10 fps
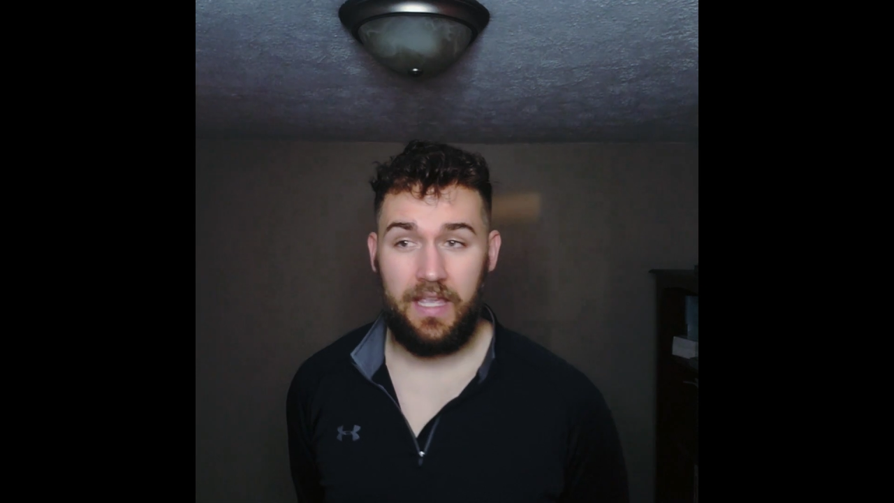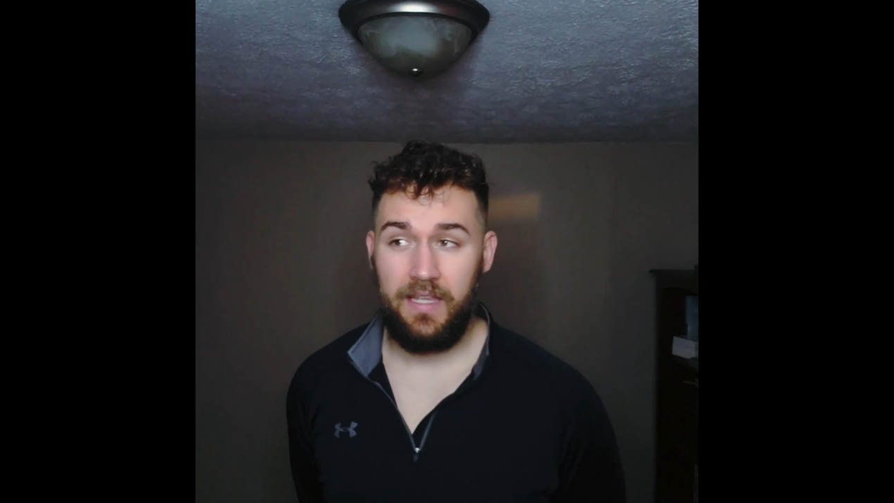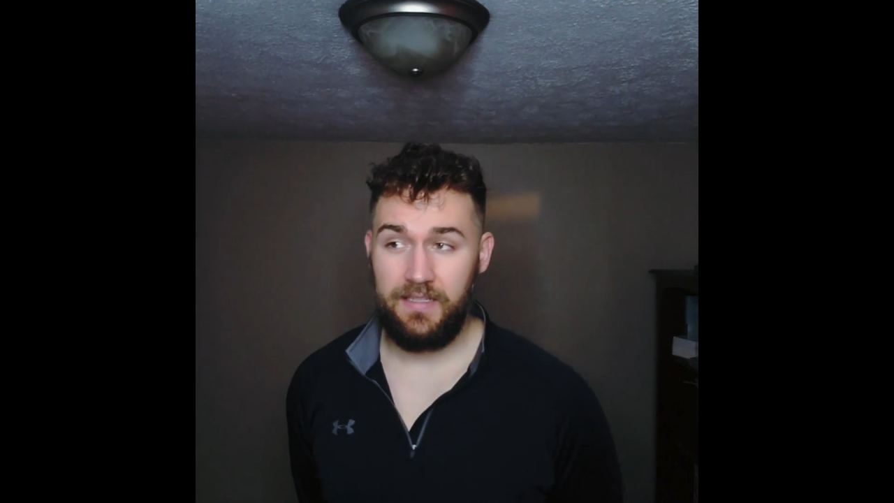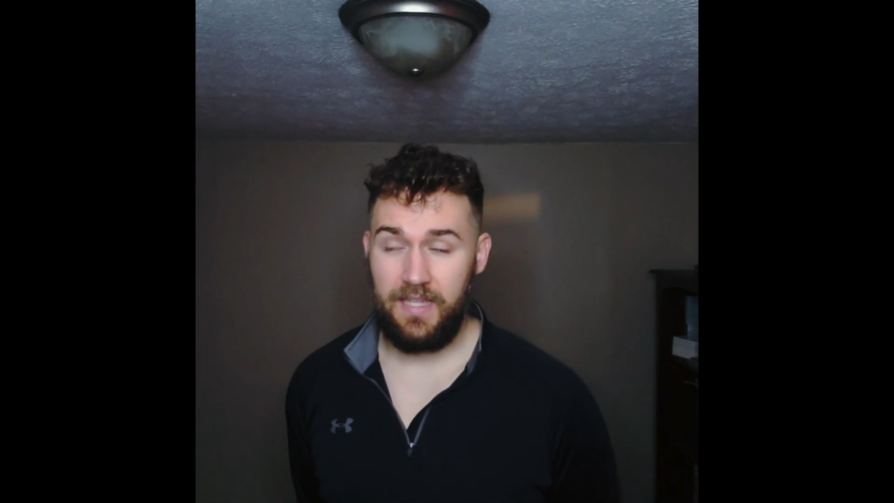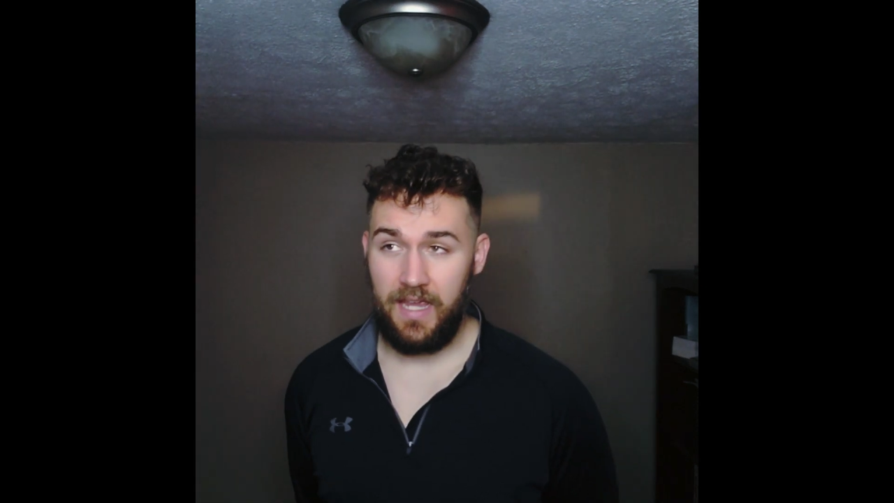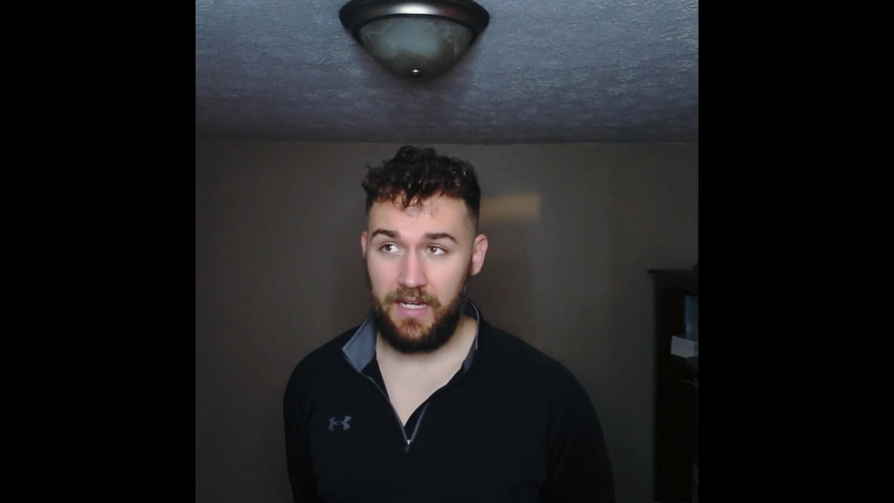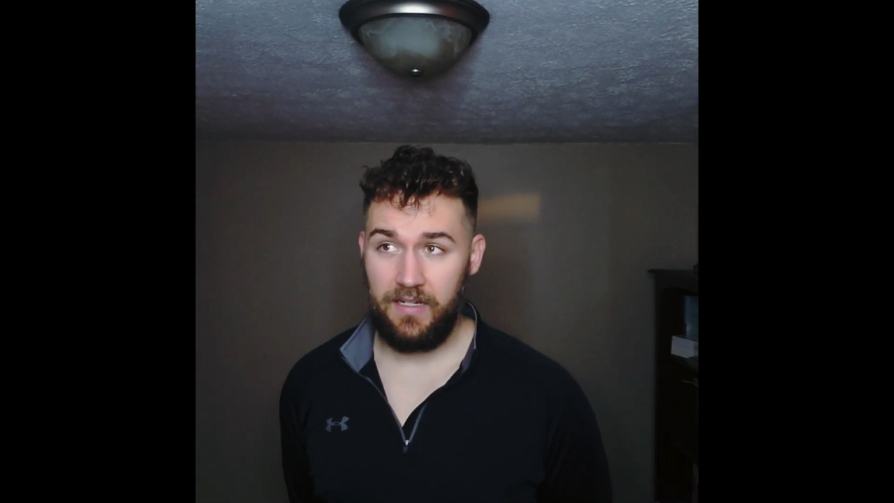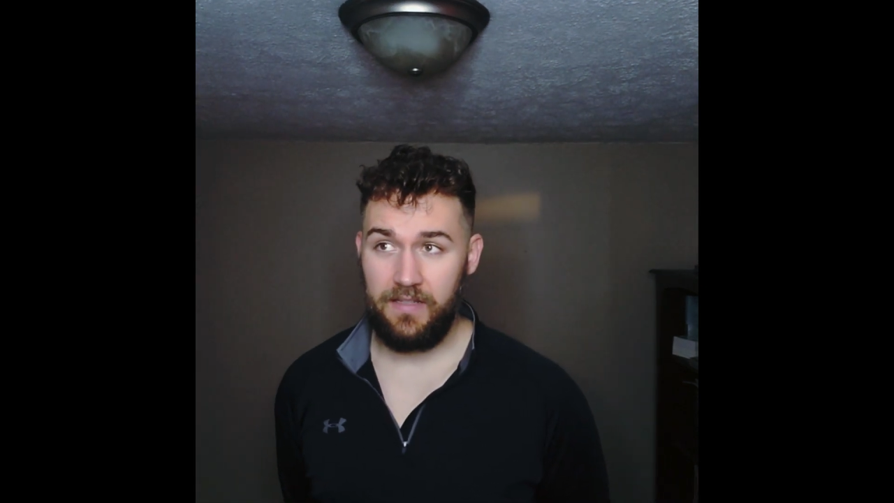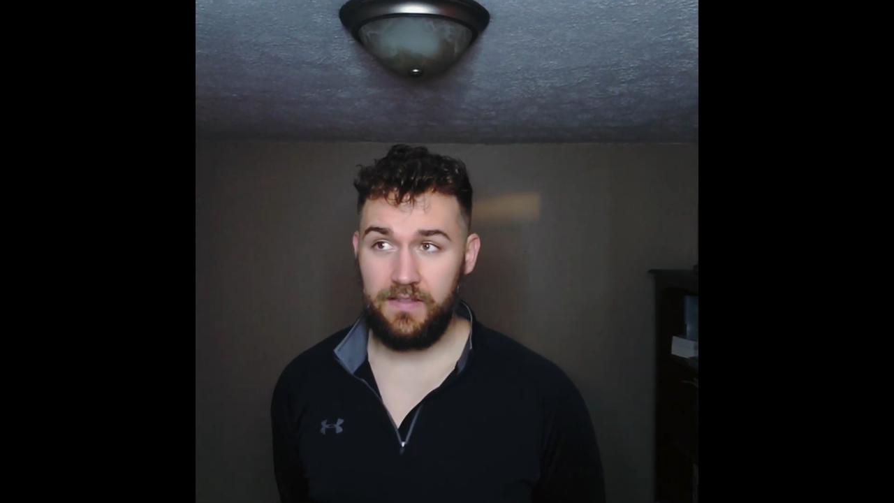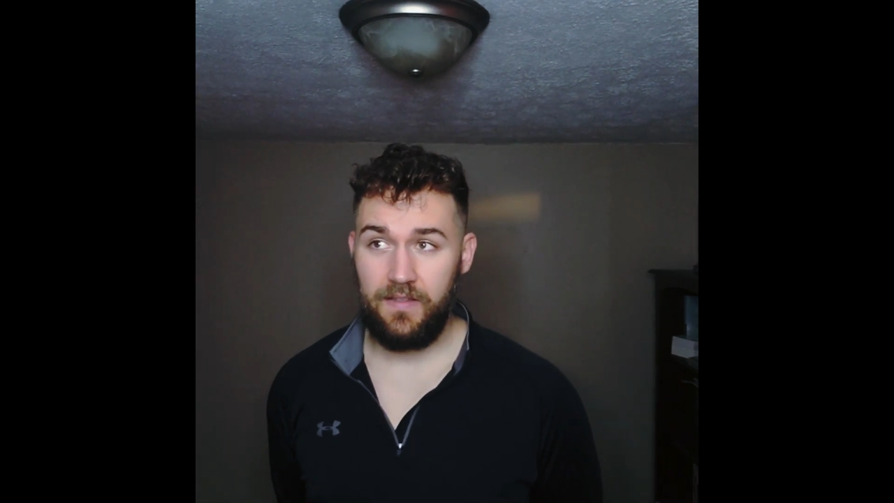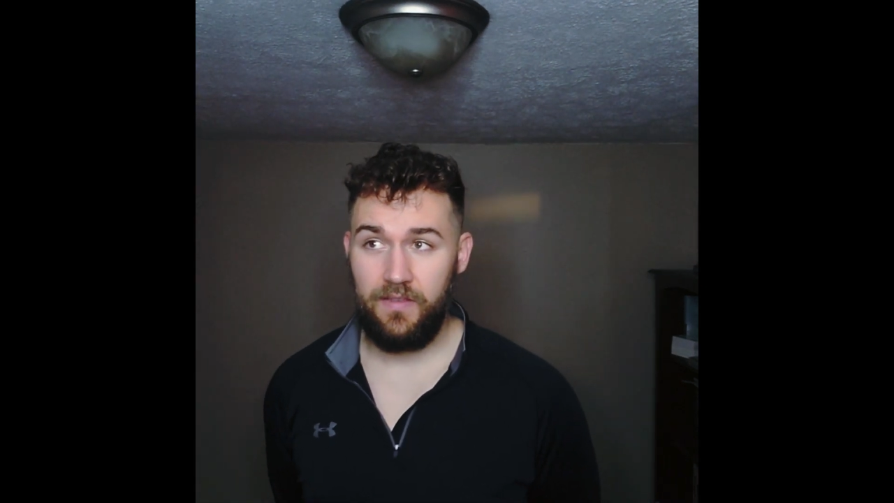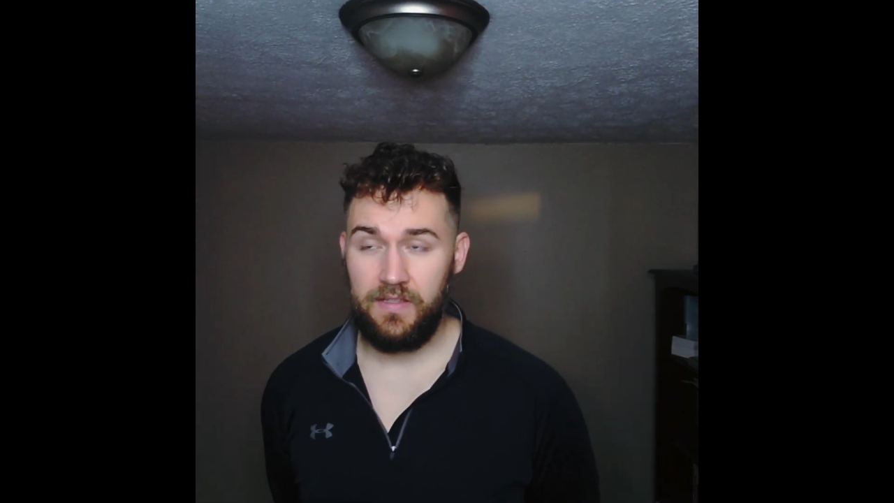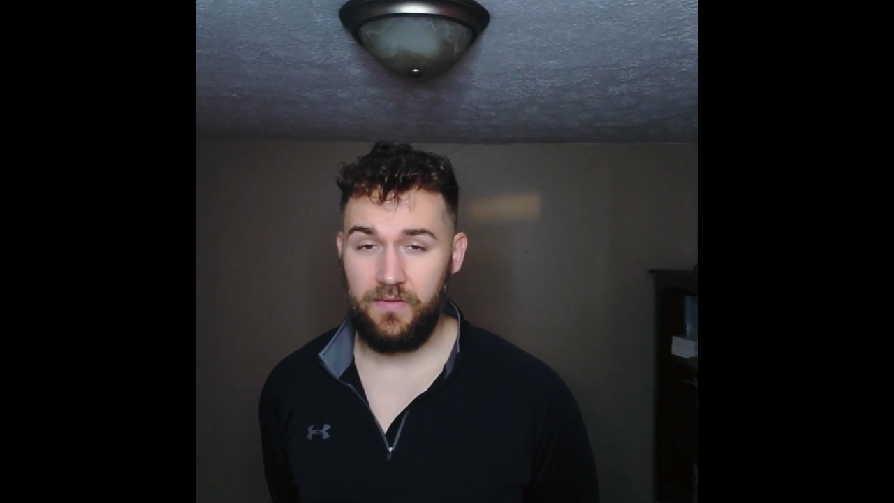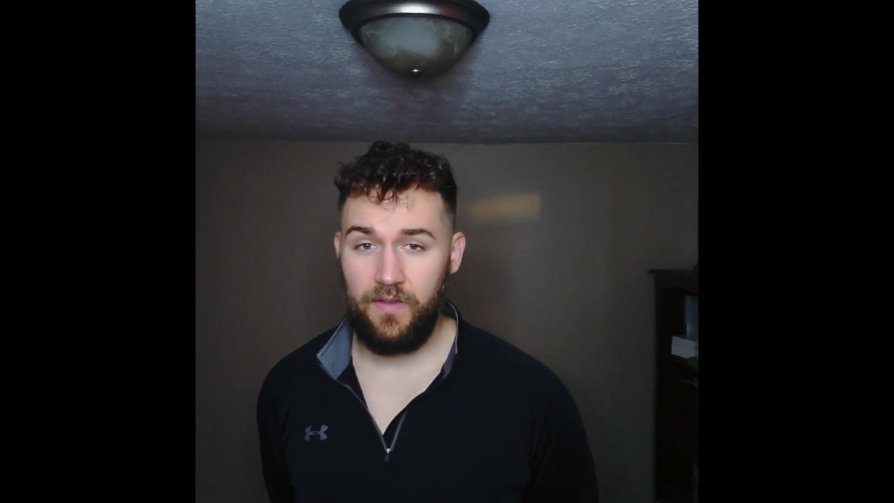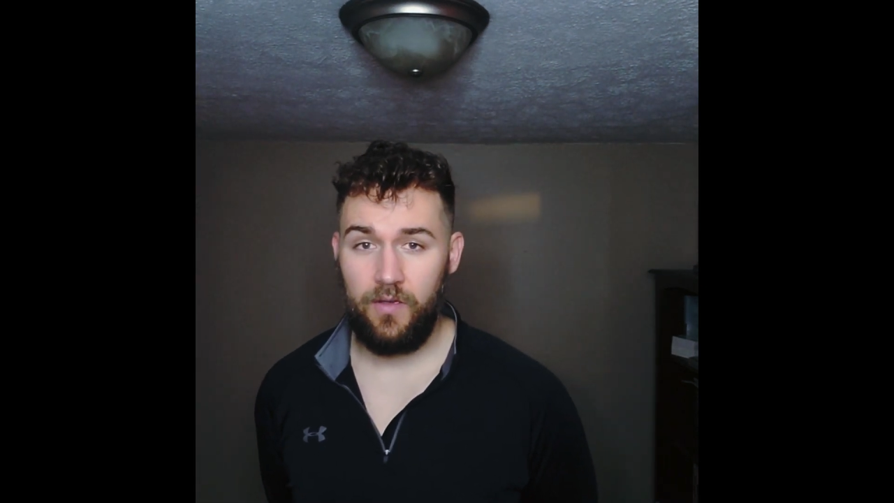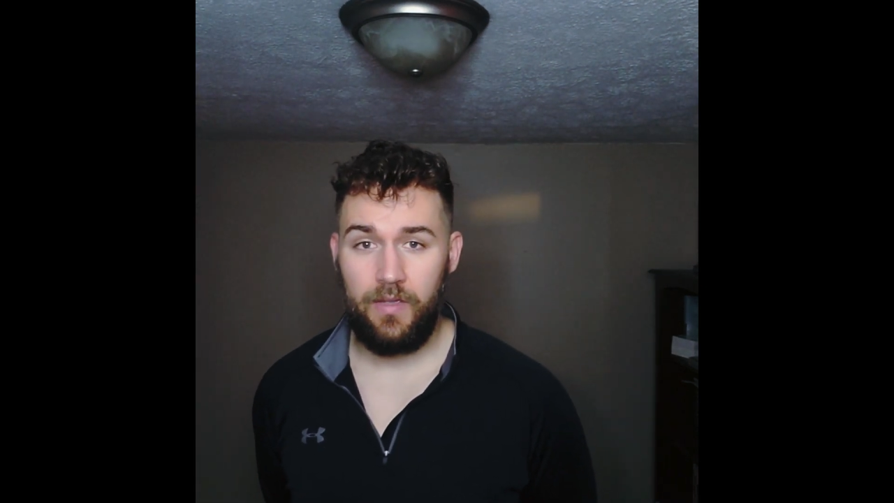antagonist of this film,